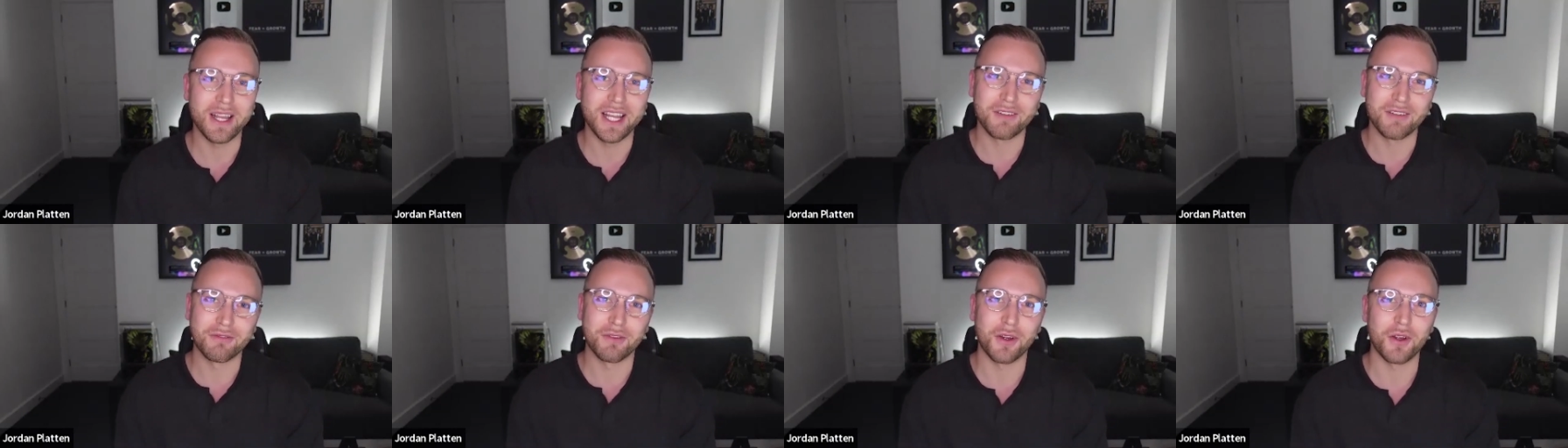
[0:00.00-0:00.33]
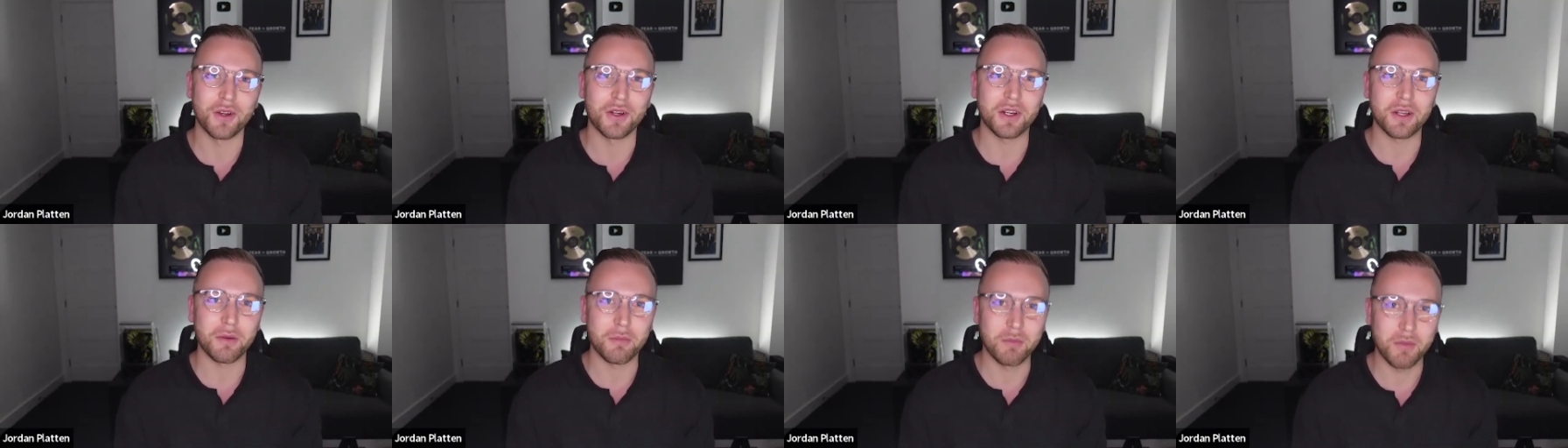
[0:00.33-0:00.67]

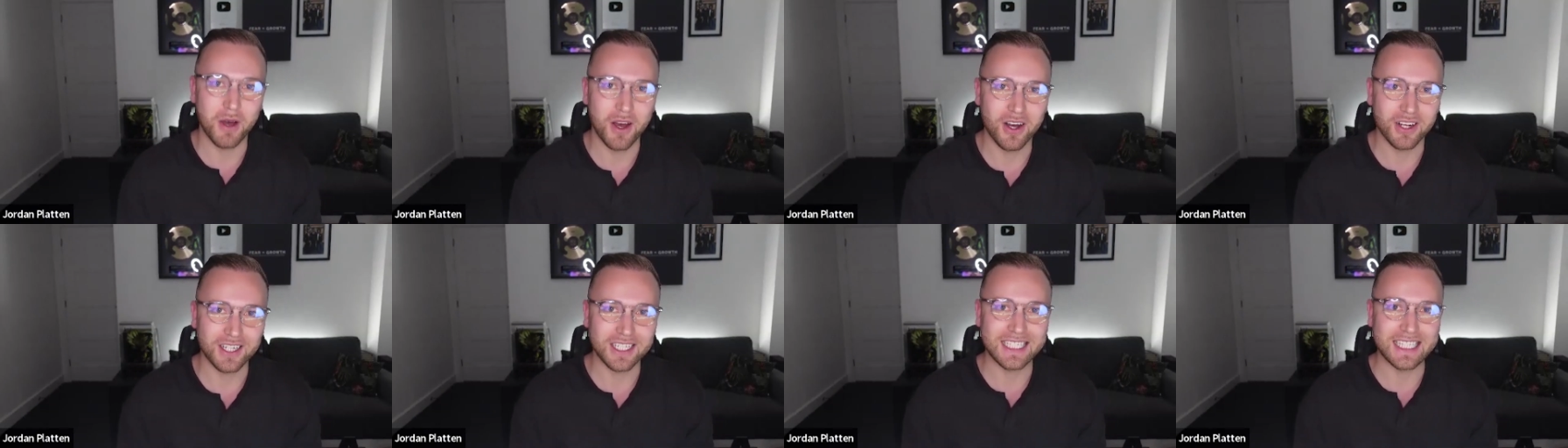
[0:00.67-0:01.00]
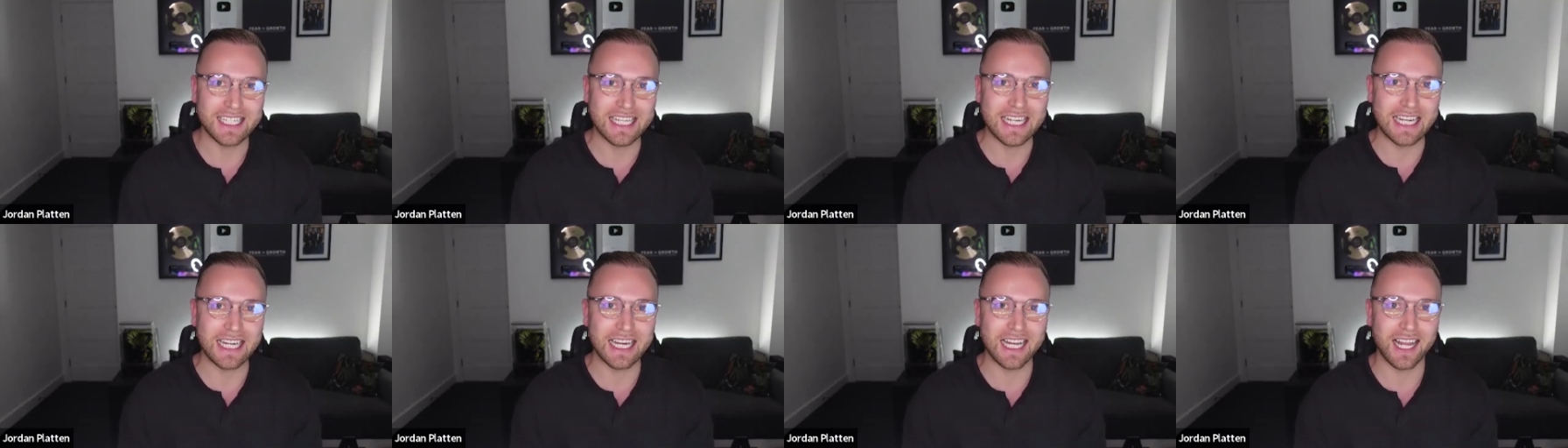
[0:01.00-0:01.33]
Invoke
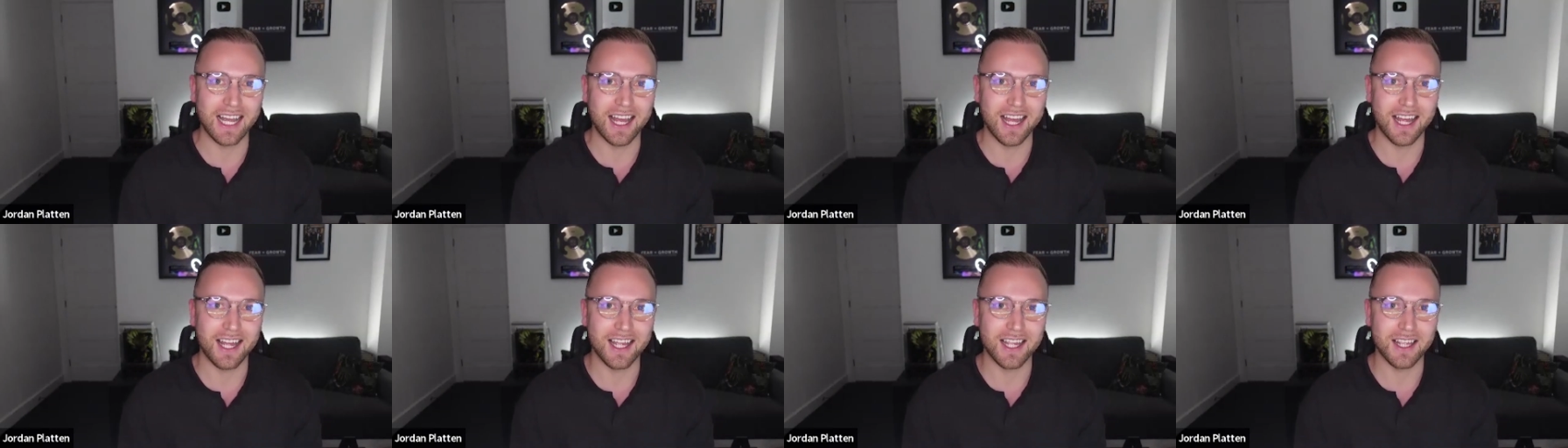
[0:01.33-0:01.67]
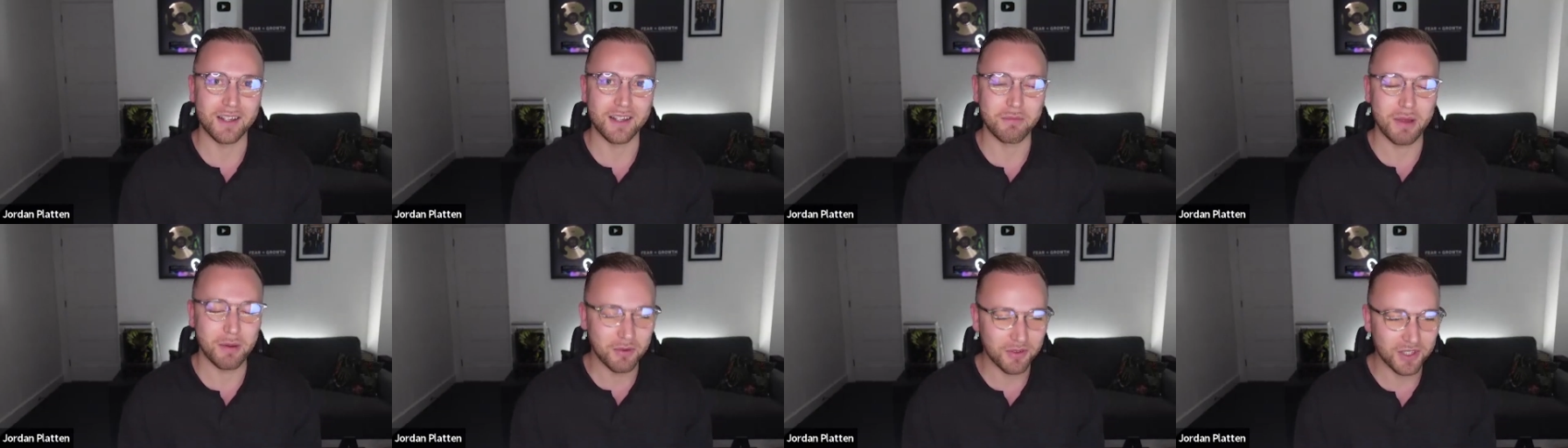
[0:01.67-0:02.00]
Marketing,
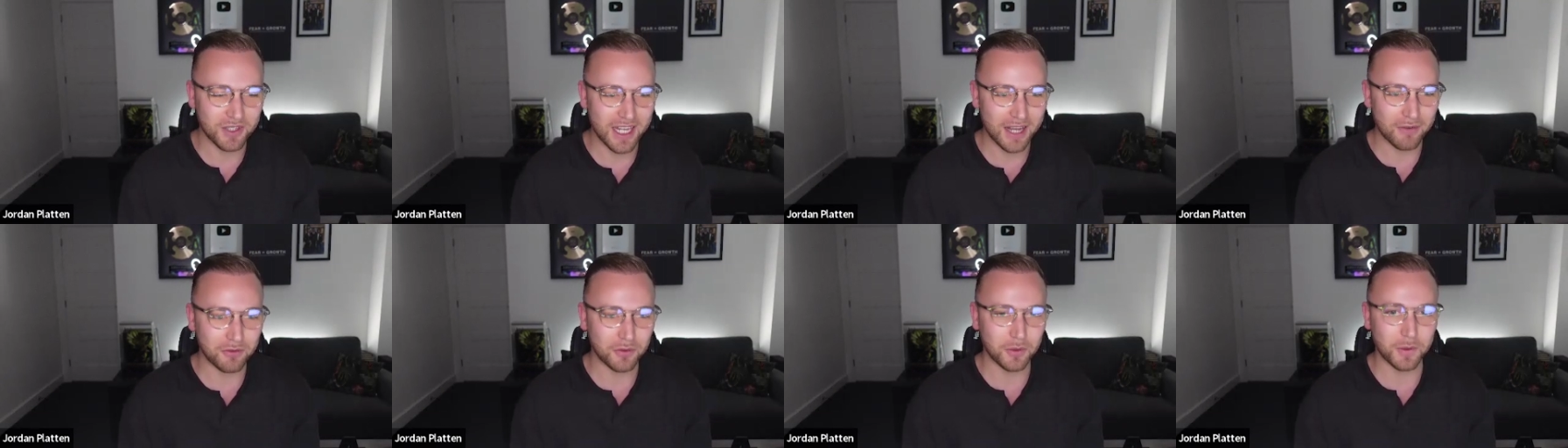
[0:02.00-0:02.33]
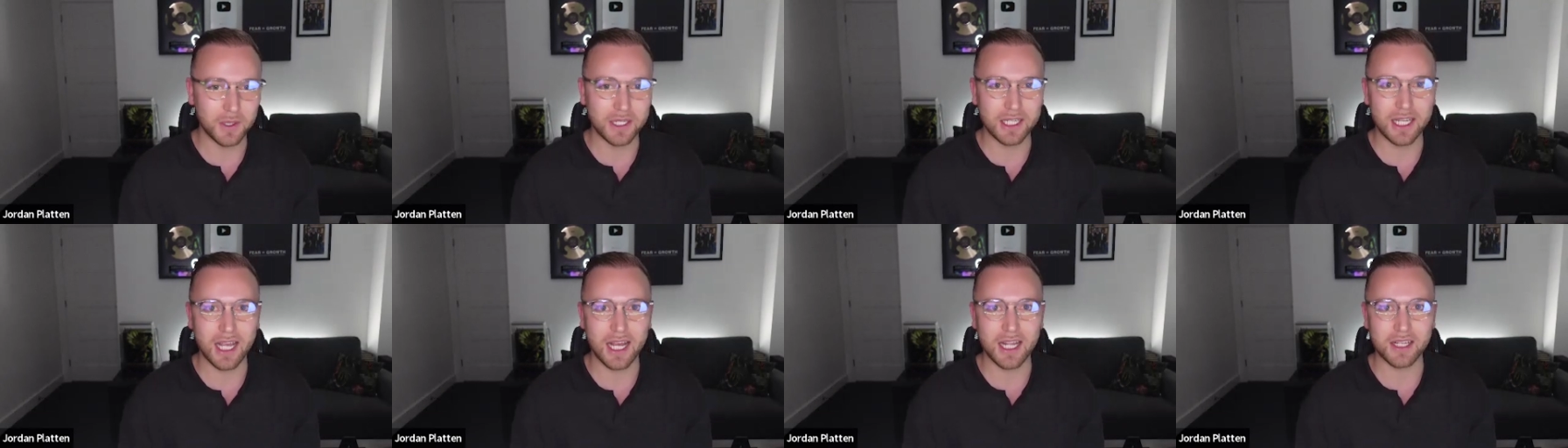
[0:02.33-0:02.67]
member of the Affluent
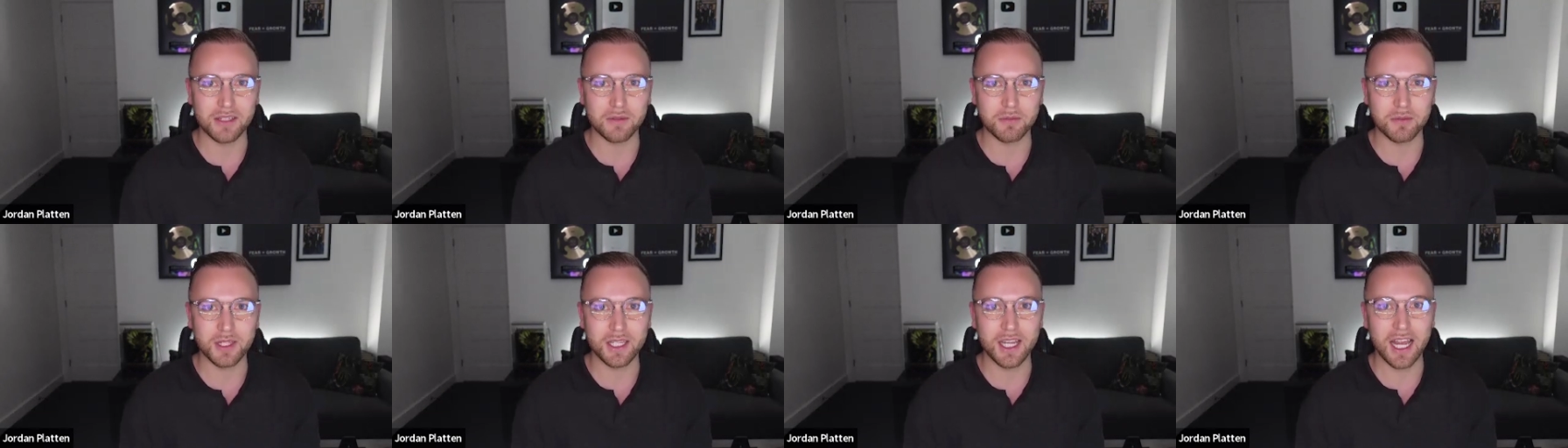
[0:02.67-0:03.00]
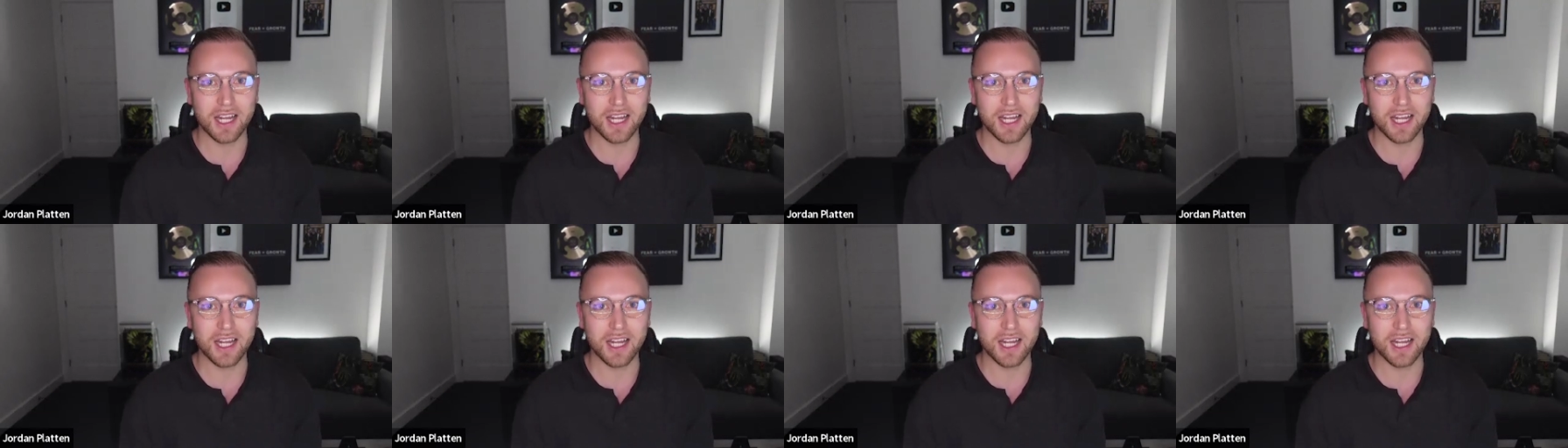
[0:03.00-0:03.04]
Academy.